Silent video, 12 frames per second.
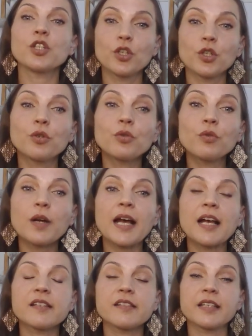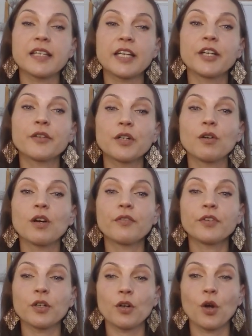you as the hero
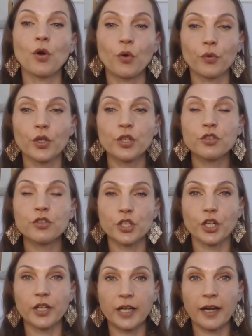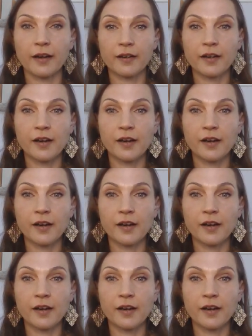of your own journey.